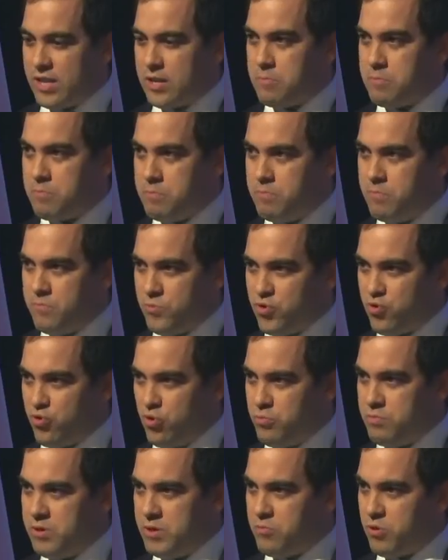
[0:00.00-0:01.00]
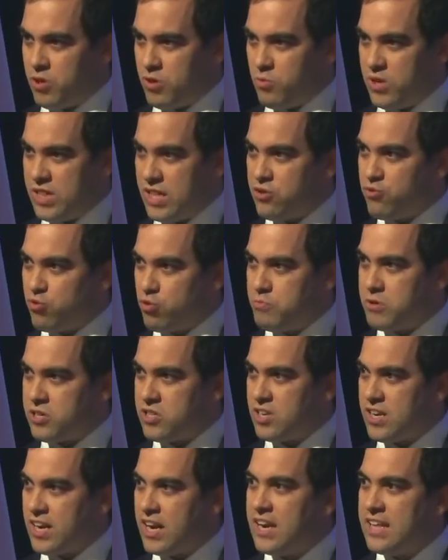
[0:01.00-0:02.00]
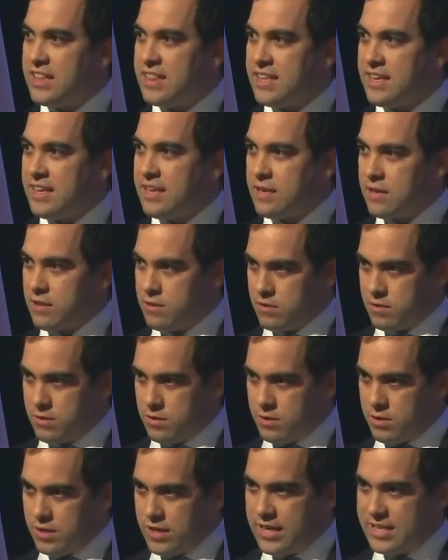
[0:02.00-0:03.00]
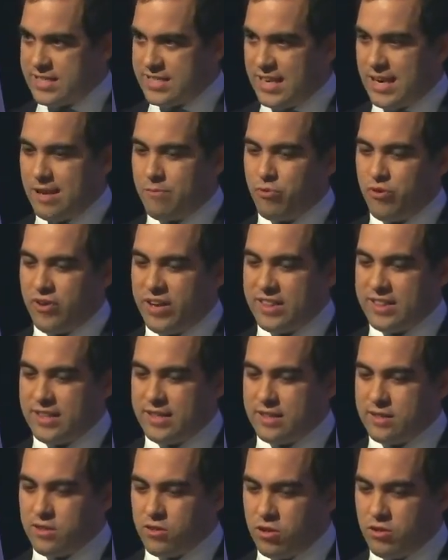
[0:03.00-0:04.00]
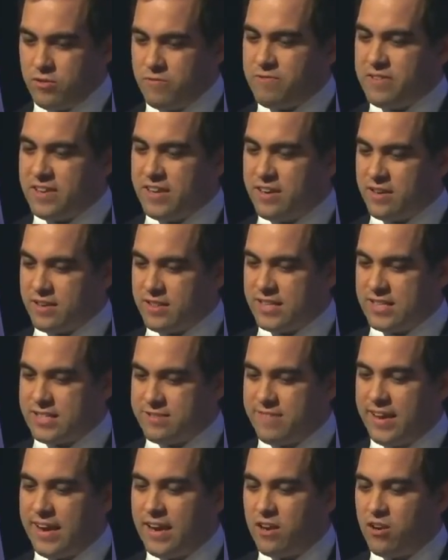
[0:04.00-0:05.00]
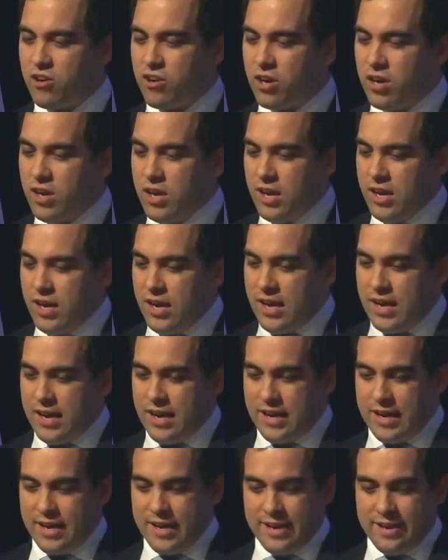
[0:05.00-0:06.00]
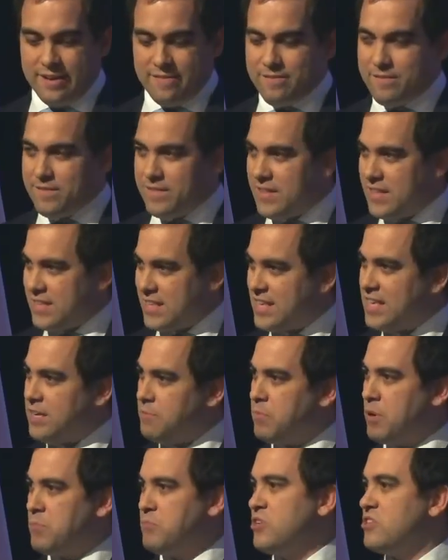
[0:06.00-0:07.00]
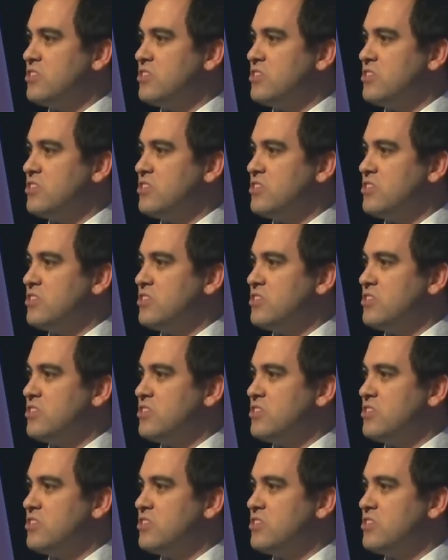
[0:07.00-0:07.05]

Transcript: the true personality gets elaborated. Don't fear this failure. Keep up your